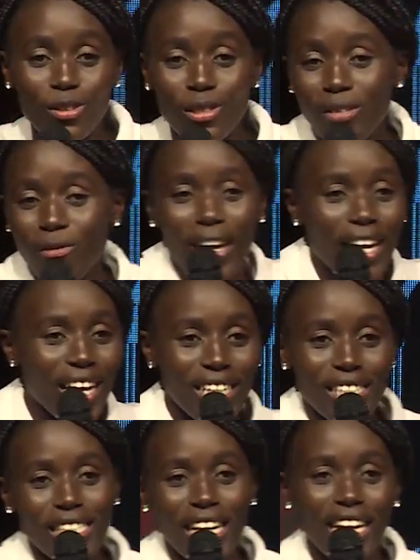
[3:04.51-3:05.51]
Because if I
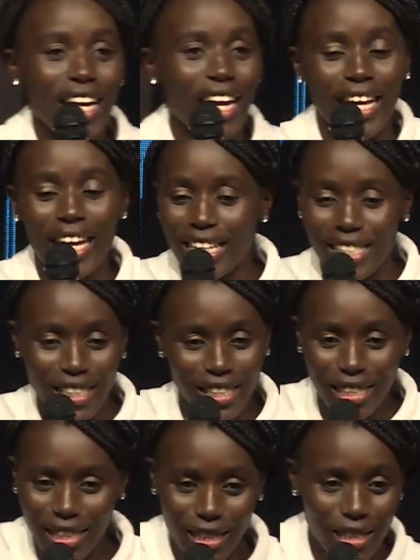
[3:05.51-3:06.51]
can't run, I can't
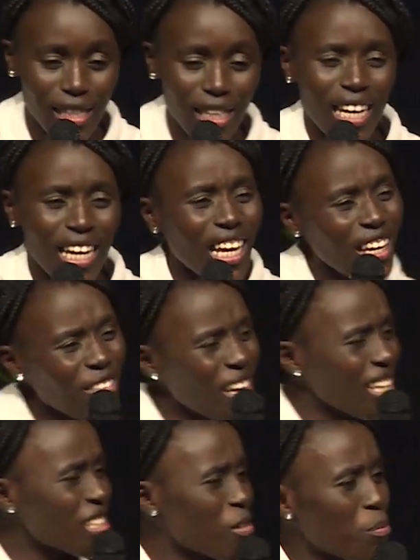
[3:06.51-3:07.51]
eat it. Even
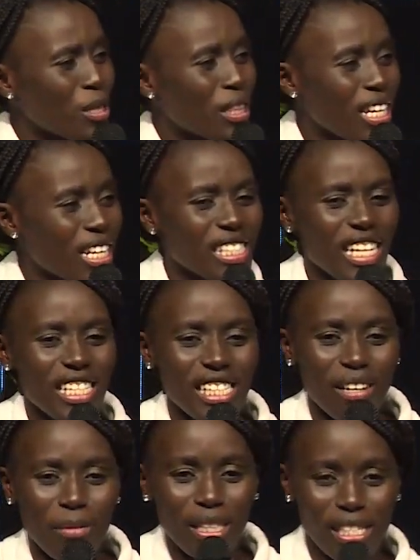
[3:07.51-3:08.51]
a simple thing as
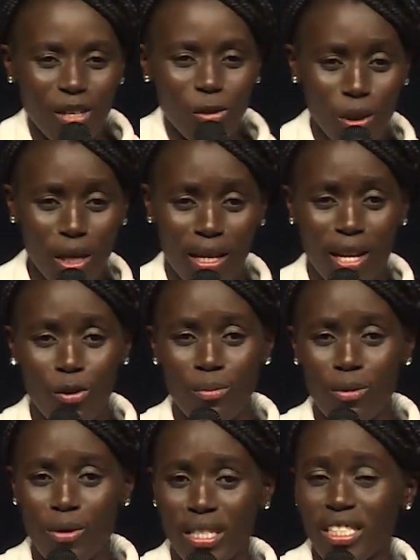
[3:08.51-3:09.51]
getting a matatu here in
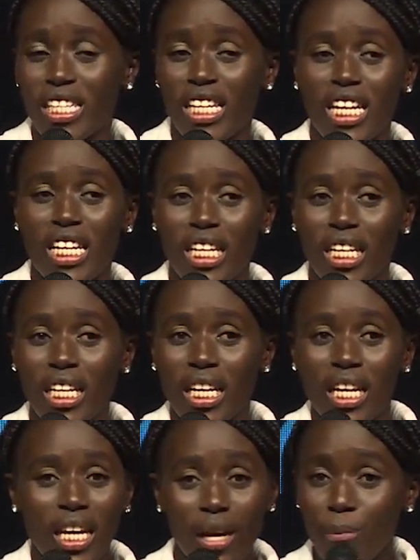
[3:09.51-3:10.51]
Nairobi when it's raining.
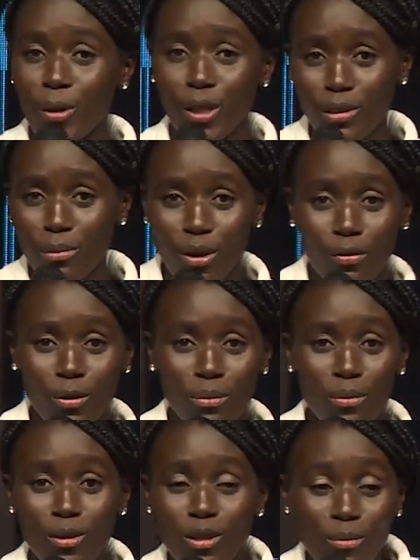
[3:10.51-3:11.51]
Impossible for
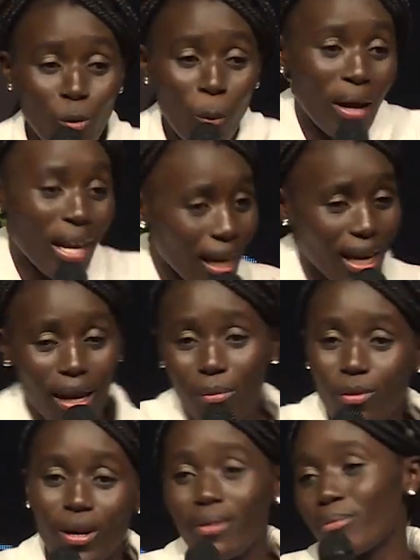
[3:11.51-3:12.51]
me because mupanda
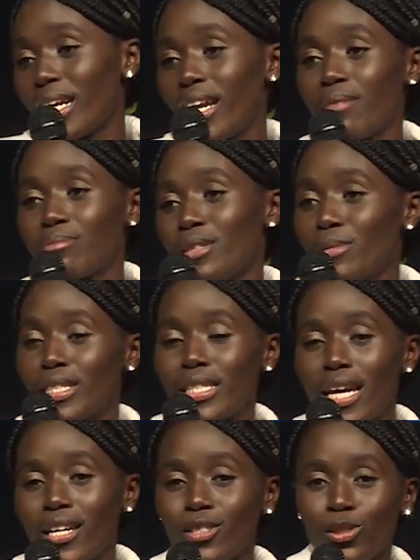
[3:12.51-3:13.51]
naambiwa, madam,
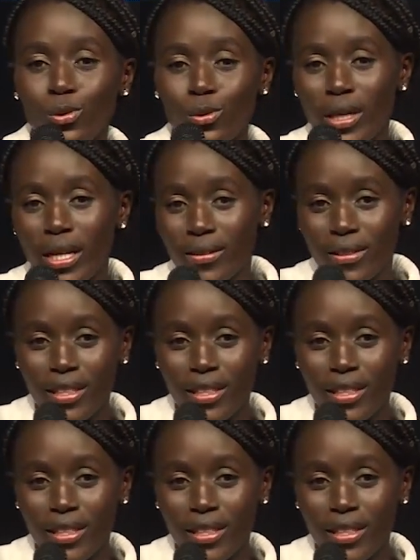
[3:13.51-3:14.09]
imeja, shuka.